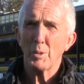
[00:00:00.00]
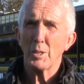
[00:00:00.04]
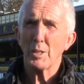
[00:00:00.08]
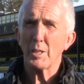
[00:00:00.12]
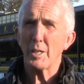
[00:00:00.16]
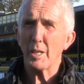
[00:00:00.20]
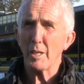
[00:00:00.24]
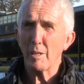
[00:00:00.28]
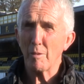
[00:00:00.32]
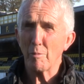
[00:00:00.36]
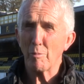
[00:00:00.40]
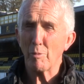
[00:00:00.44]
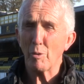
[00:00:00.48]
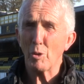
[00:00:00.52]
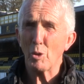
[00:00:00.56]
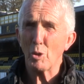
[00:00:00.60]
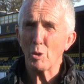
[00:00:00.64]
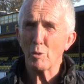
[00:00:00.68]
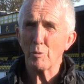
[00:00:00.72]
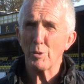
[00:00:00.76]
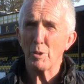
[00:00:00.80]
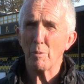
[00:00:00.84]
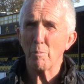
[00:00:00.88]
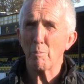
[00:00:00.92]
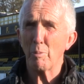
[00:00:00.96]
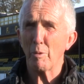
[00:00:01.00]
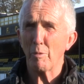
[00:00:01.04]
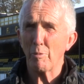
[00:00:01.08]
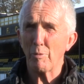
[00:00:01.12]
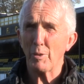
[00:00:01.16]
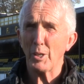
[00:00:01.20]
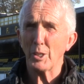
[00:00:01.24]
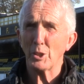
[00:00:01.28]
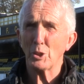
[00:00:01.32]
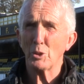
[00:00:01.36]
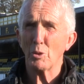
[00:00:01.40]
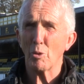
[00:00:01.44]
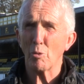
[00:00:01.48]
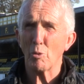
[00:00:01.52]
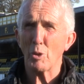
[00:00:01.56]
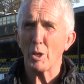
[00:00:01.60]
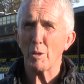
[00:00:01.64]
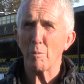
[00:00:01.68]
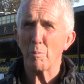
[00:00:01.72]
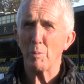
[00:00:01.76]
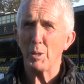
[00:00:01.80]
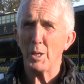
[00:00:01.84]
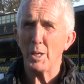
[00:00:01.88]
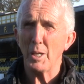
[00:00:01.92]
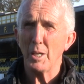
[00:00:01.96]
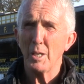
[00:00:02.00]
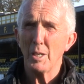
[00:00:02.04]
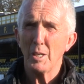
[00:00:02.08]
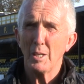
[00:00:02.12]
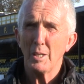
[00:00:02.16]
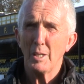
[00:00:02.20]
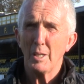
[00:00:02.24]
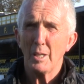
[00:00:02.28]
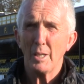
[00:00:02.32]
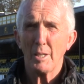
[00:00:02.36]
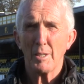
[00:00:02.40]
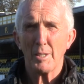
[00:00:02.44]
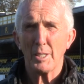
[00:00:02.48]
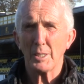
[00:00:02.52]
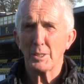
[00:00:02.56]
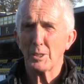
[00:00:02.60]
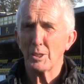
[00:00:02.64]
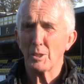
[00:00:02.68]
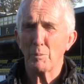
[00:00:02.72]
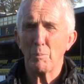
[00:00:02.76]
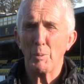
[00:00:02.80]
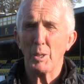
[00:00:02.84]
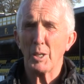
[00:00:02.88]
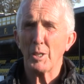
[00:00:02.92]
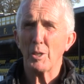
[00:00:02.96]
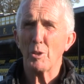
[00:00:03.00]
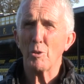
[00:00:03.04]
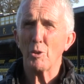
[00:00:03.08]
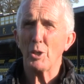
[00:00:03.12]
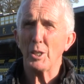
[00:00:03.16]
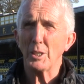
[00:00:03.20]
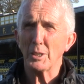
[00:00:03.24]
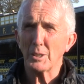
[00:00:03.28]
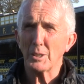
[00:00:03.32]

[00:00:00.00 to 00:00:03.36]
get involved in professional rugby. This would be a great